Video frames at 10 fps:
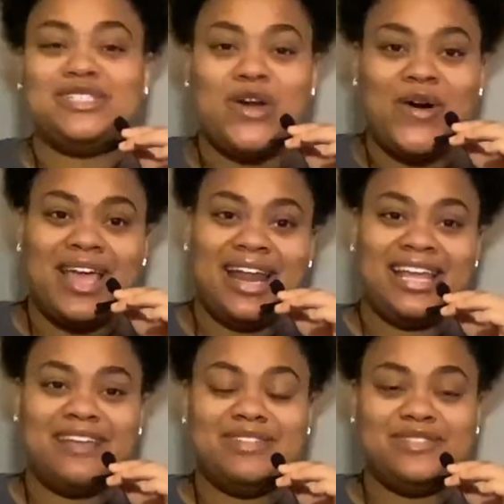Go ahead
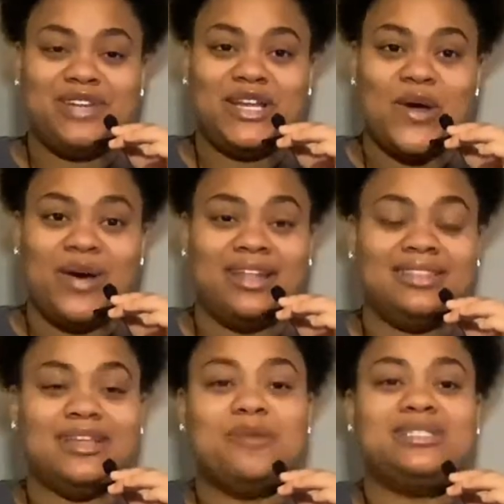and give this video a
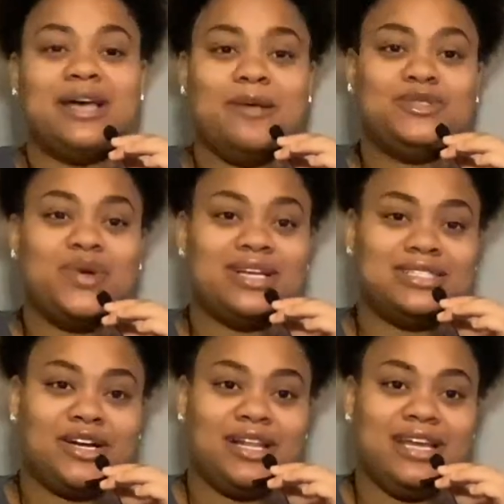thumbs up so it can
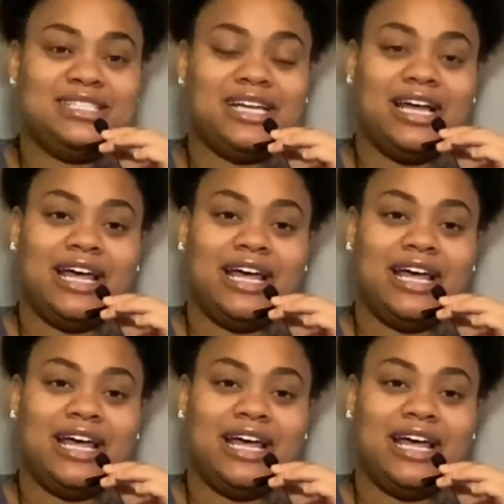circulate to